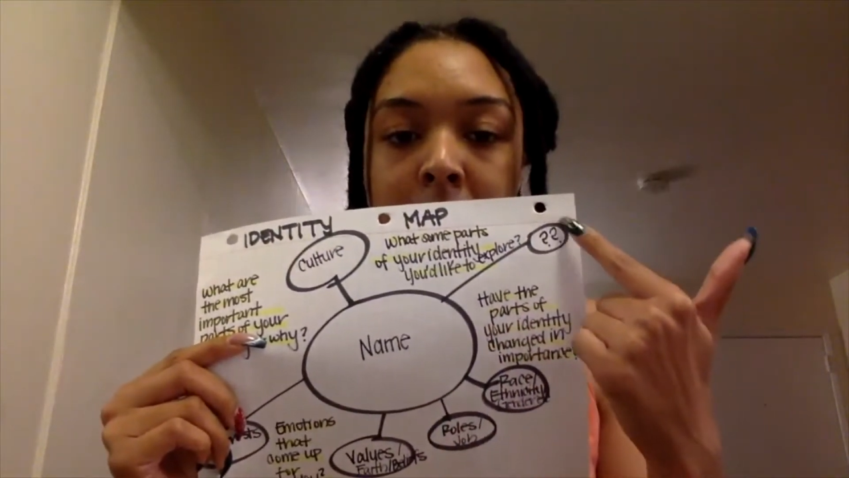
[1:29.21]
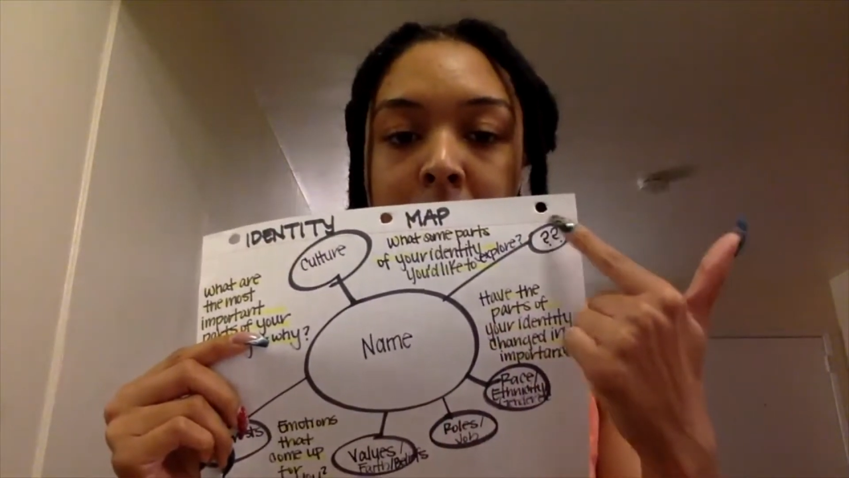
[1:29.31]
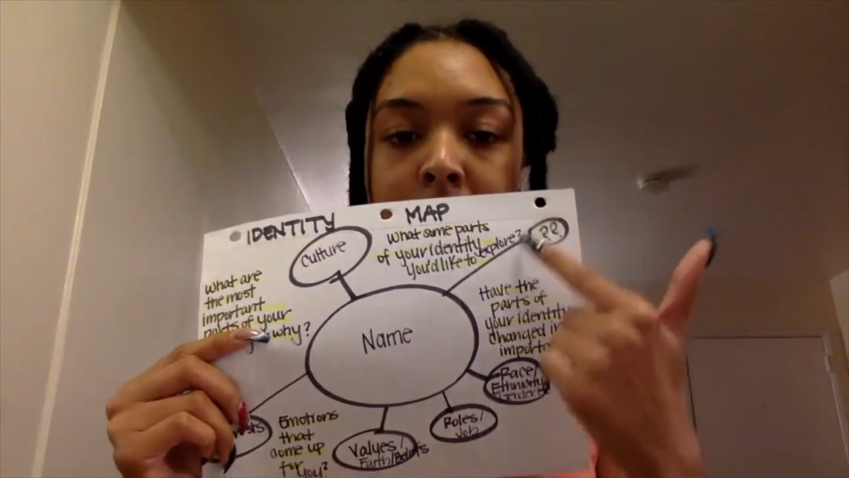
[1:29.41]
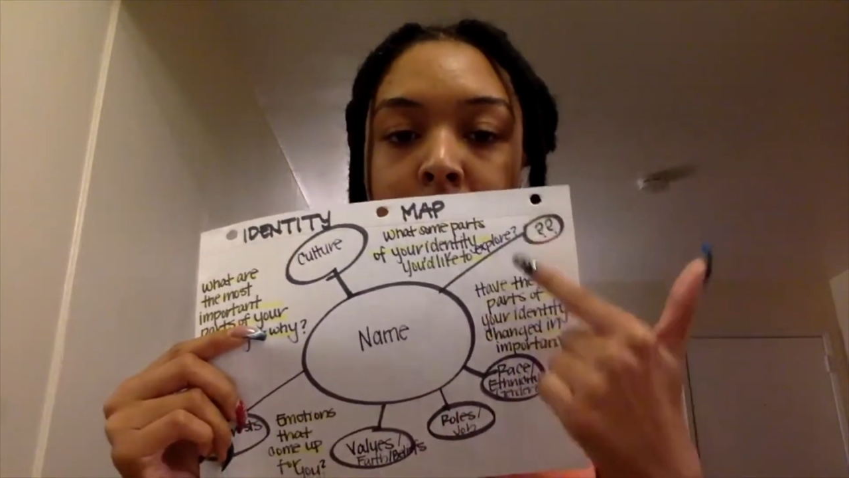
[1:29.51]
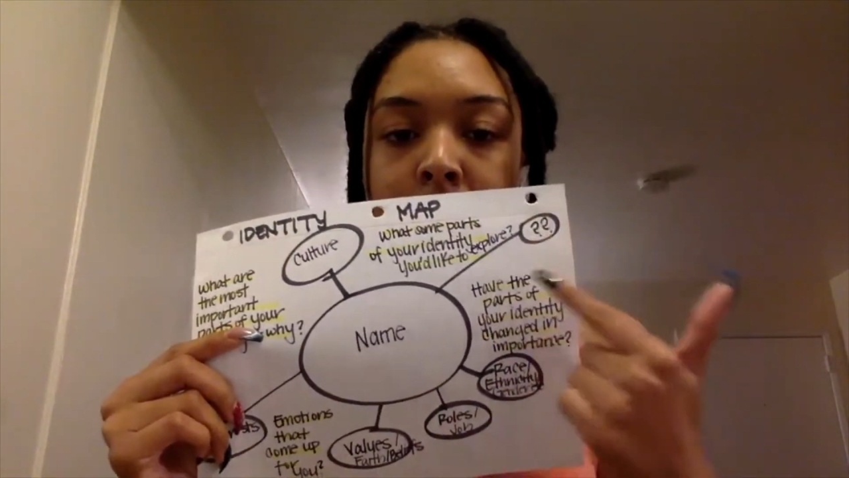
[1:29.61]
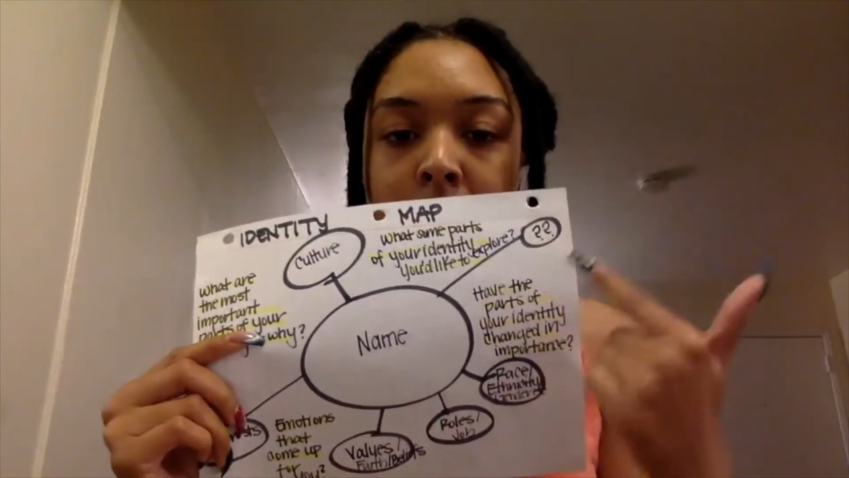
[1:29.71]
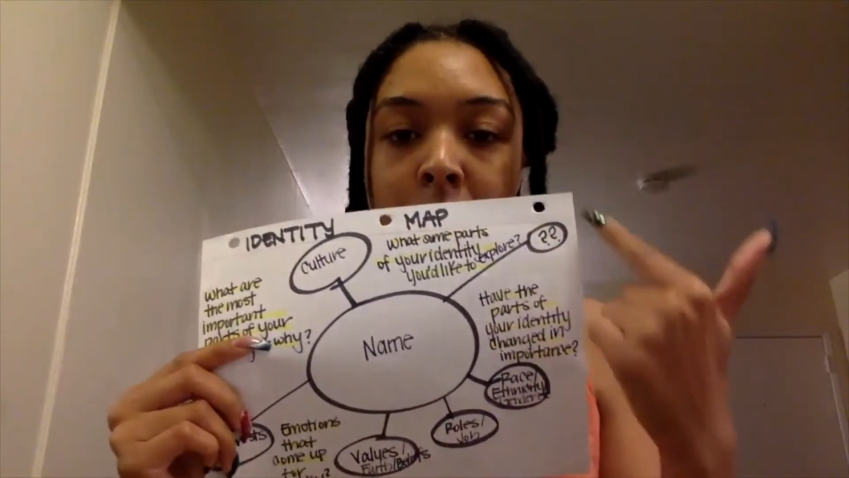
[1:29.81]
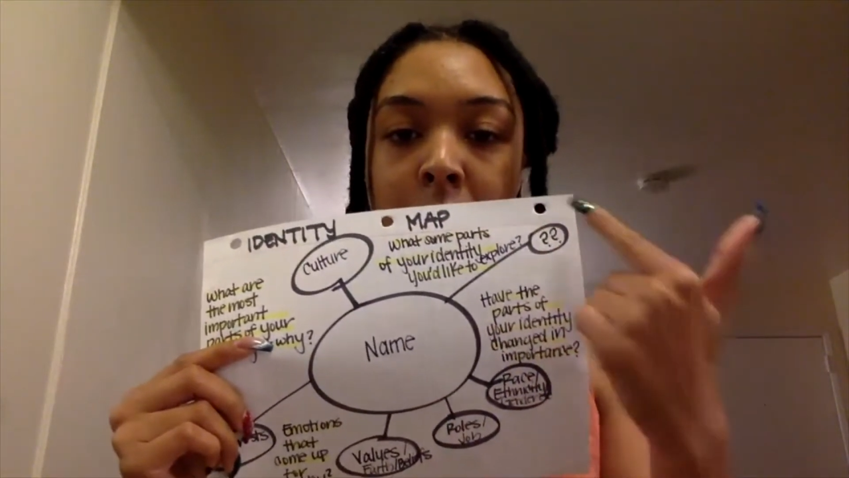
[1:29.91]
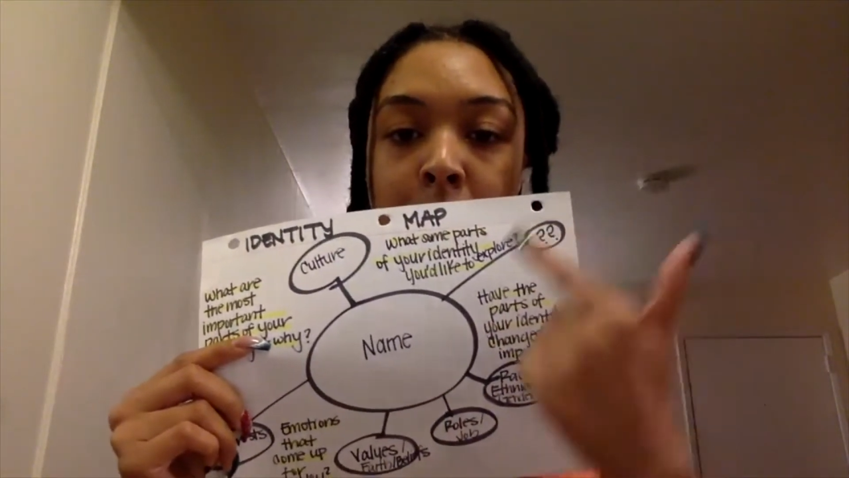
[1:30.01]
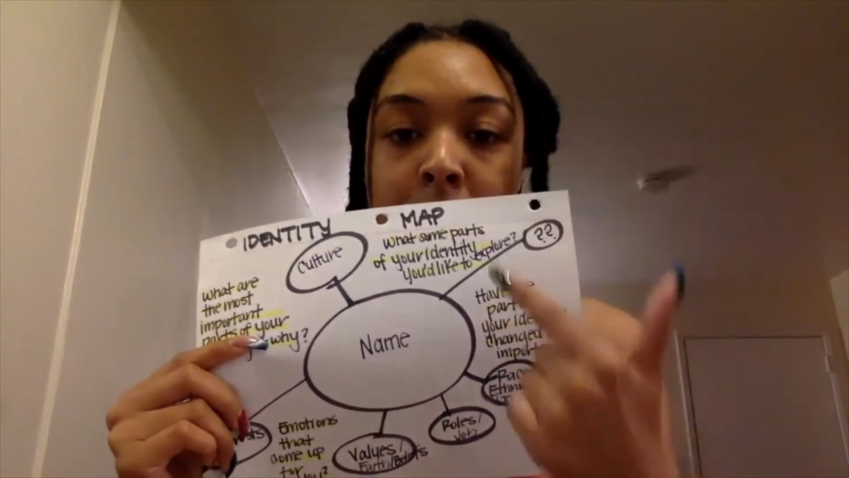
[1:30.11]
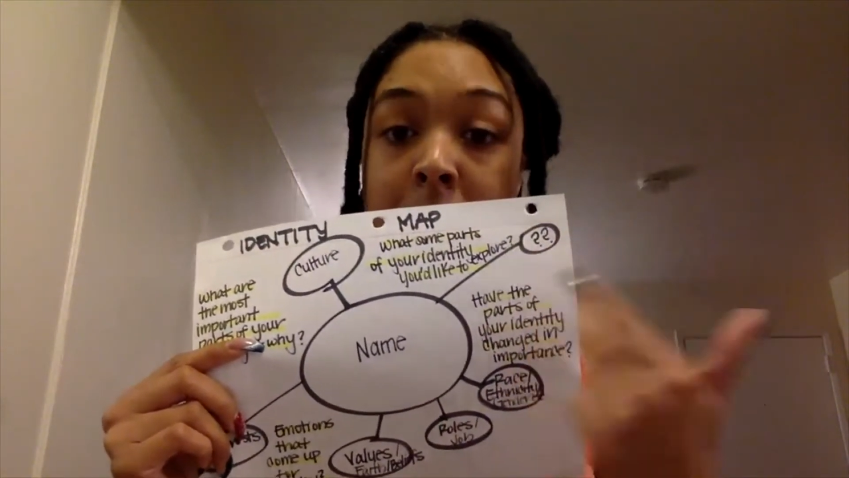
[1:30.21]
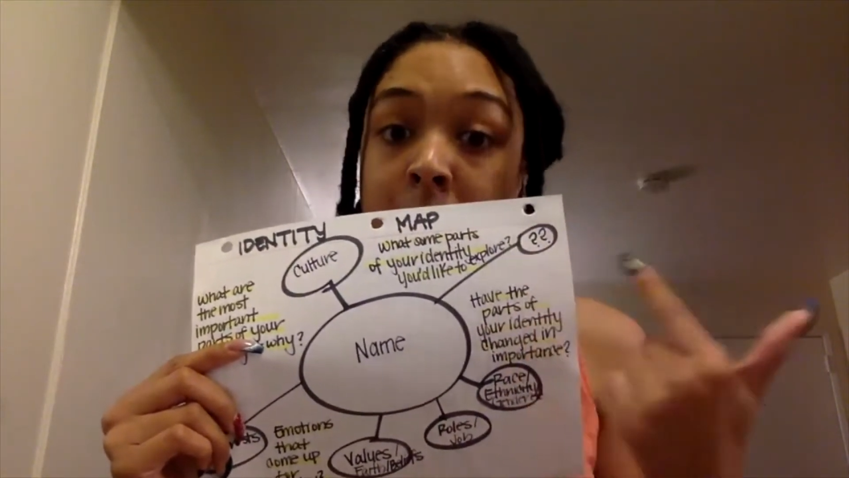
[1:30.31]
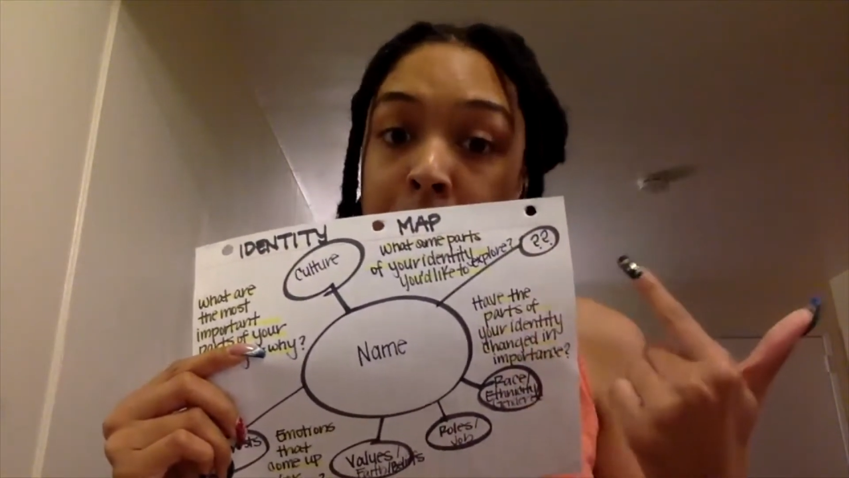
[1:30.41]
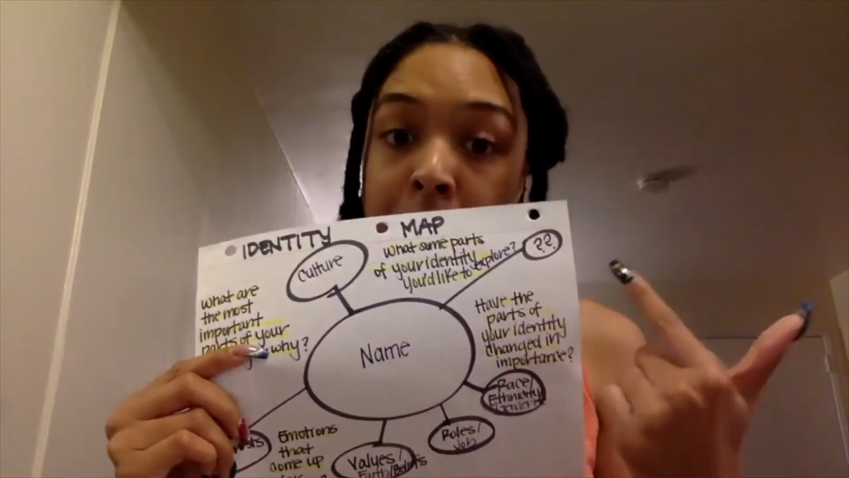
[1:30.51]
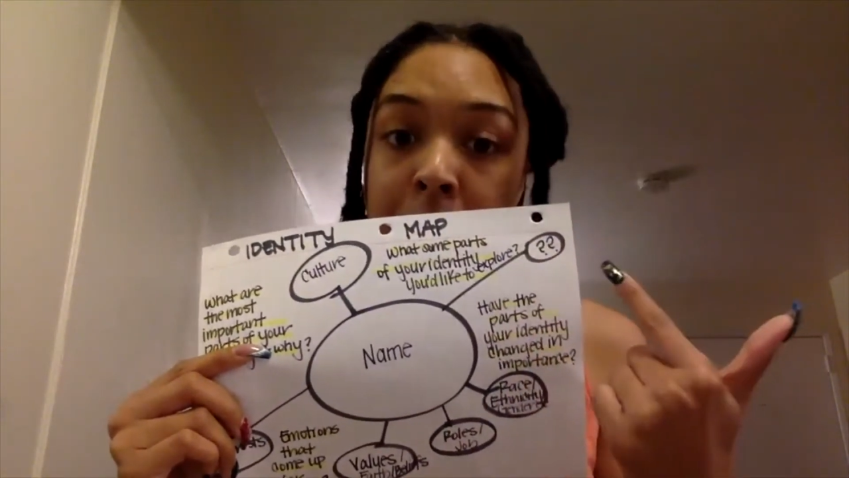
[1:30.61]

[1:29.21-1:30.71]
so that's for you